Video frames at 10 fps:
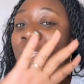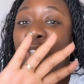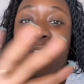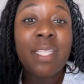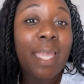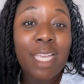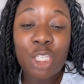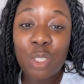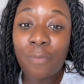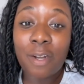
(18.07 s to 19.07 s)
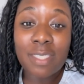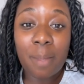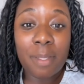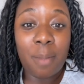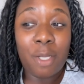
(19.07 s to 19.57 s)
Just in case it's your first
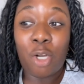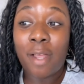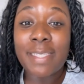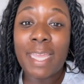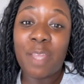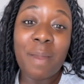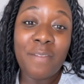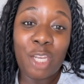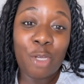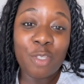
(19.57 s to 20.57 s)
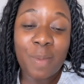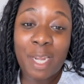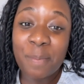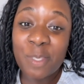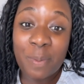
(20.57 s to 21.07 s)
time coming across any of my videos, my
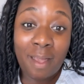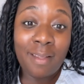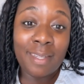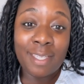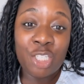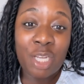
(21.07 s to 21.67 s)
name is Bianca Lynch,